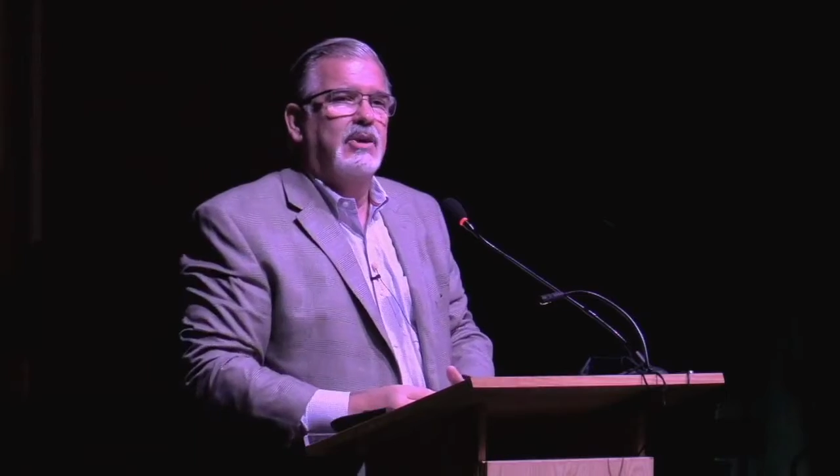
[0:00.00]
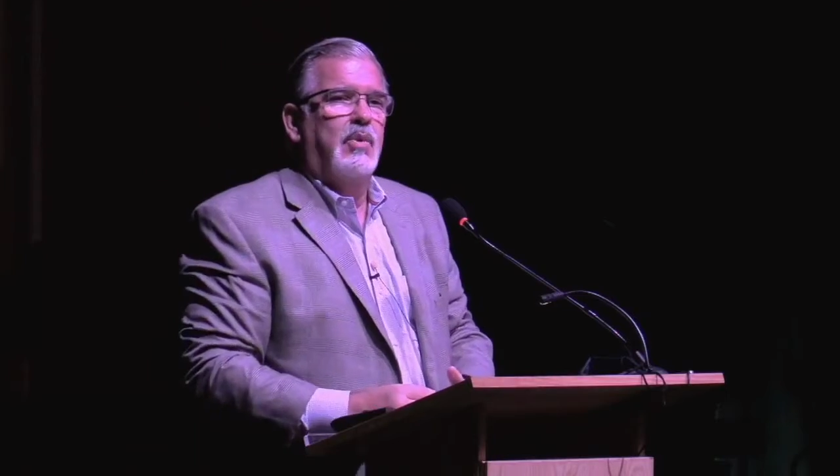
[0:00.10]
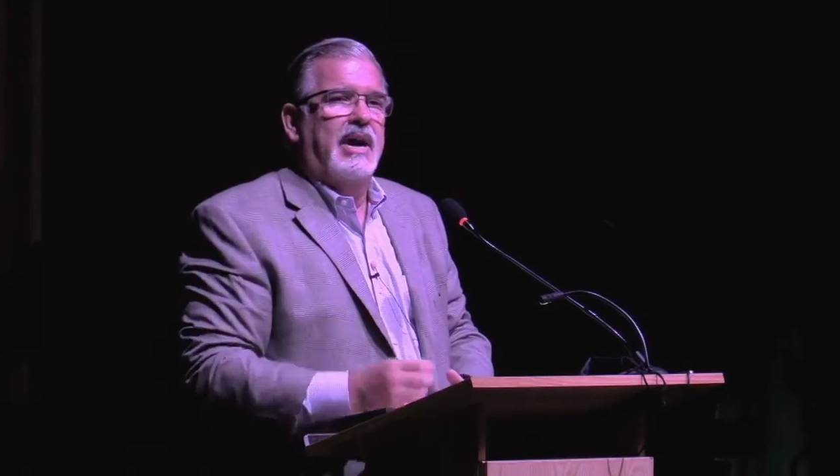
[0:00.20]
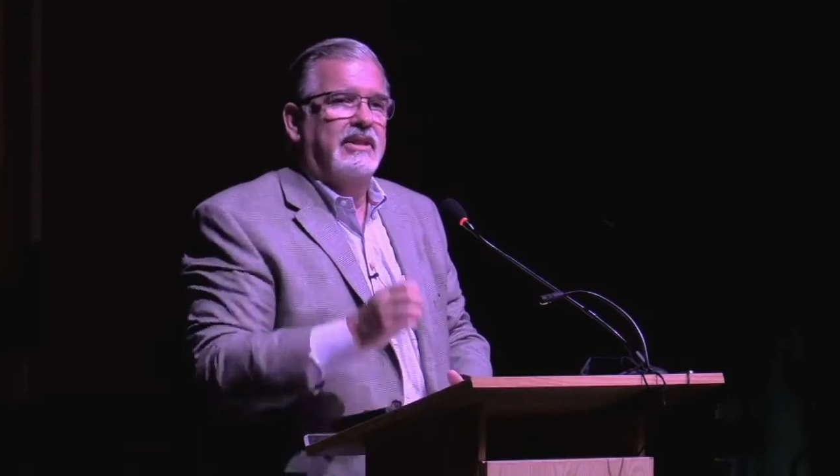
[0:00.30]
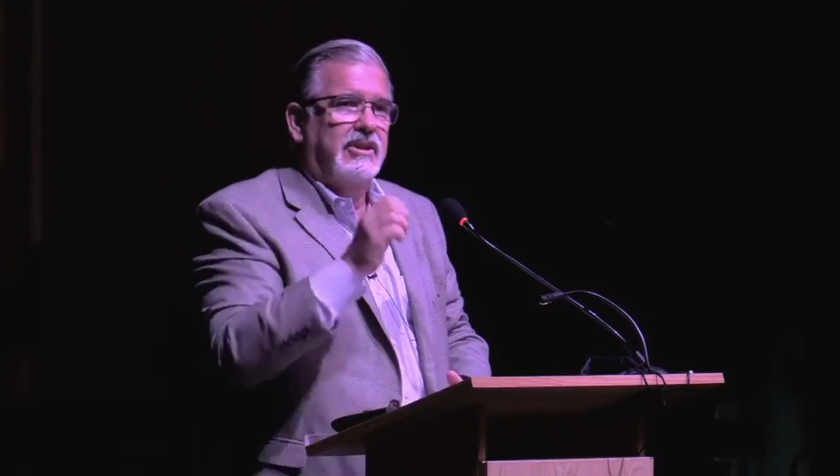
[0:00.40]

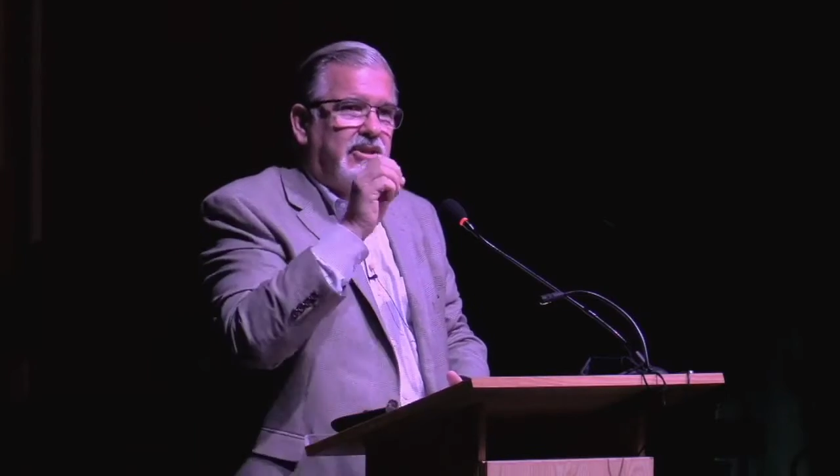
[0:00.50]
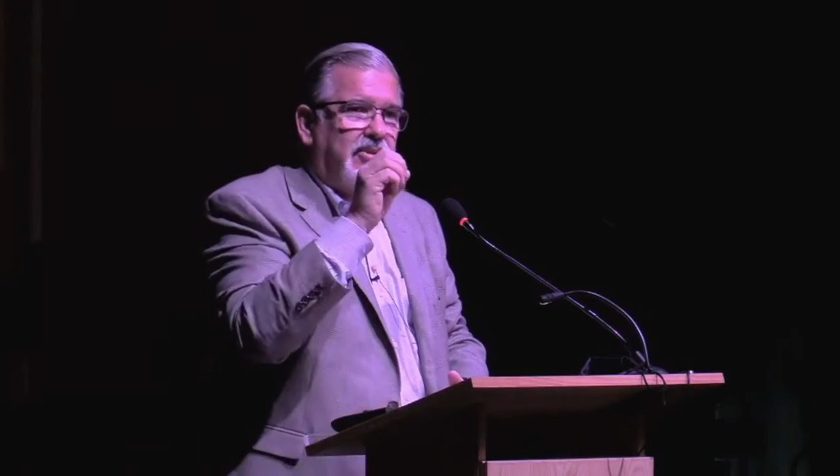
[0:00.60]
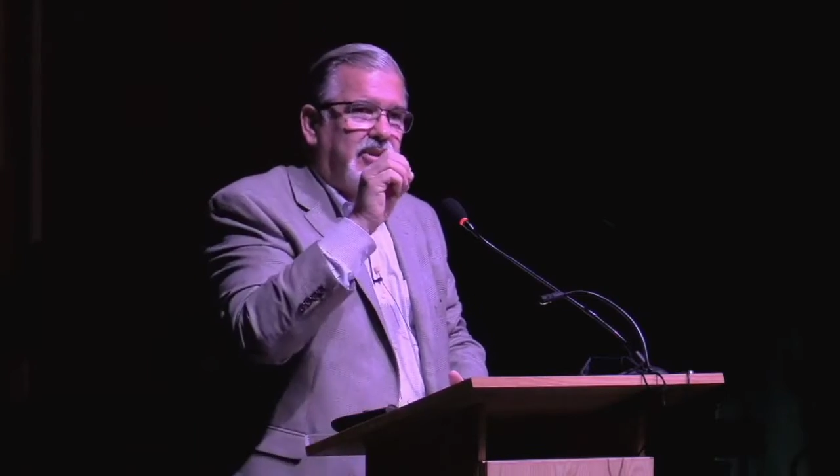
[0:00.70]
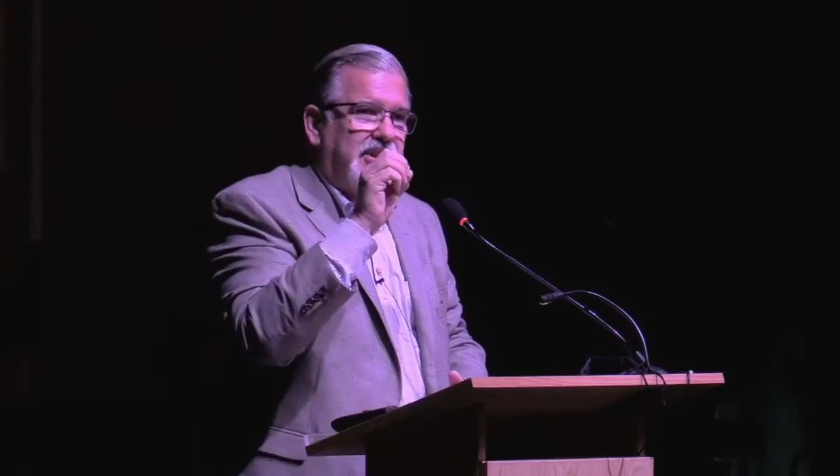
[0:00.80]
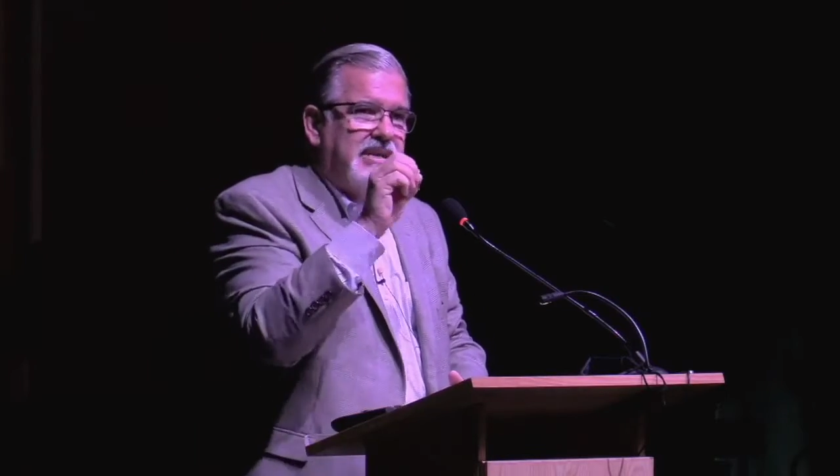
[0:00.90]
and the way that
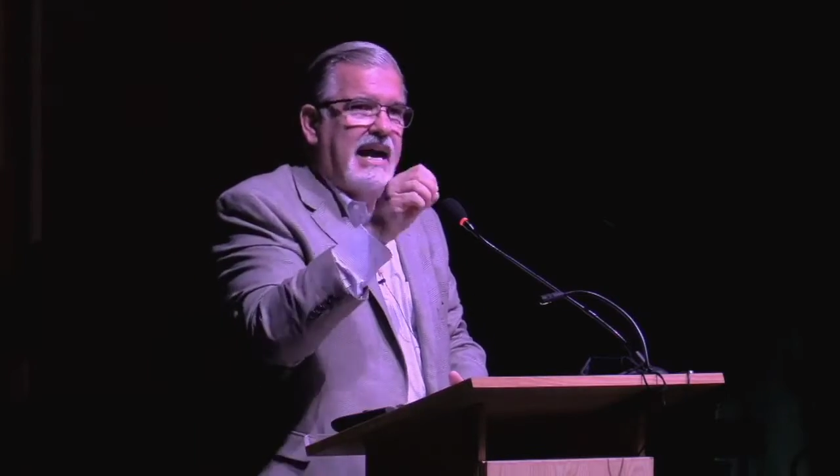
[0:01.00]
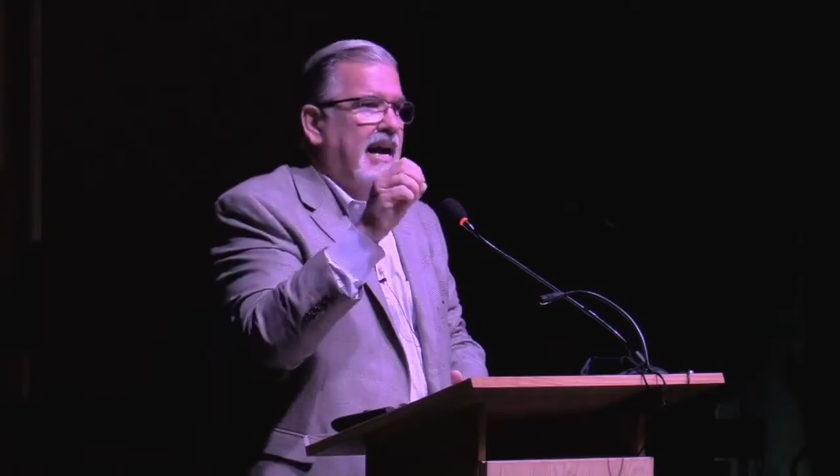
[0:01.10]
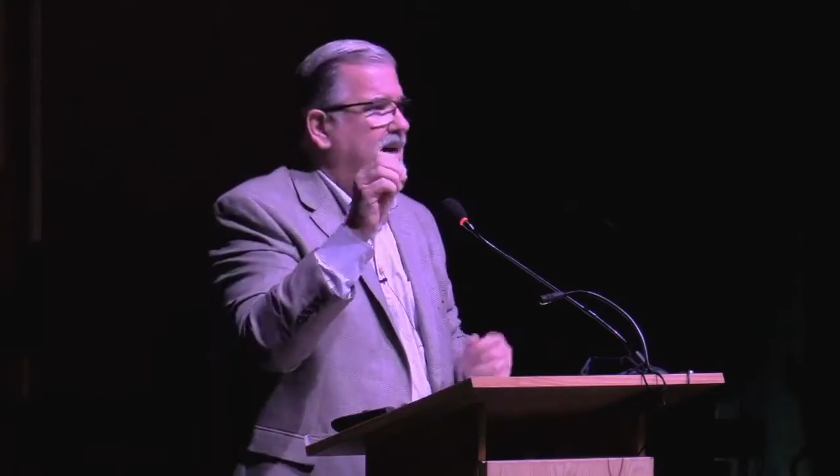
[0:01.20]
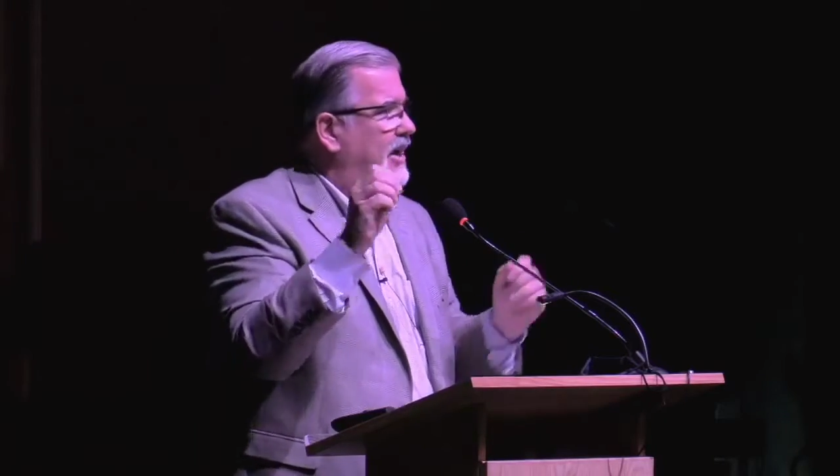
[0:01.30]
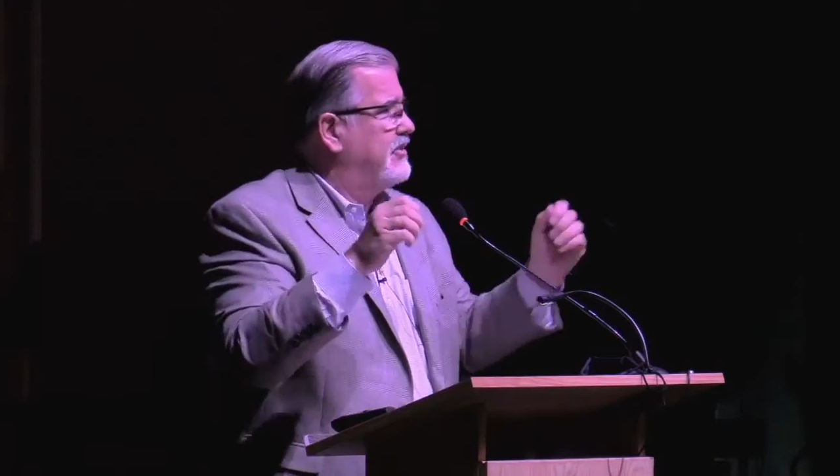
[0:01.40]
you
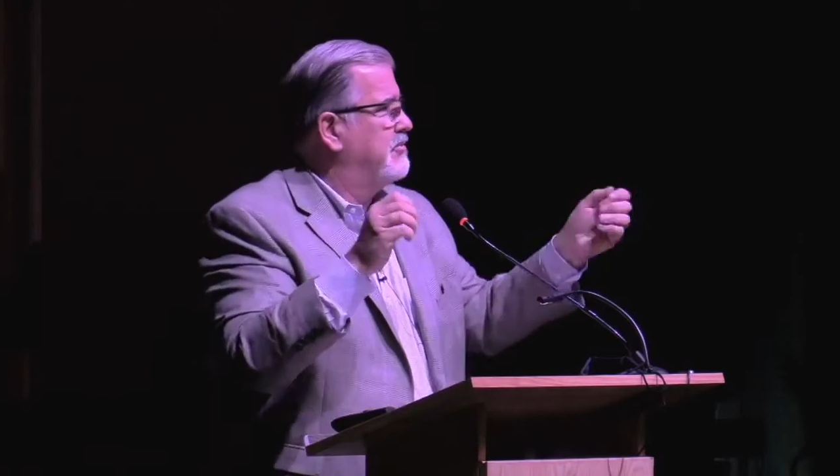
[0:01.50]
attack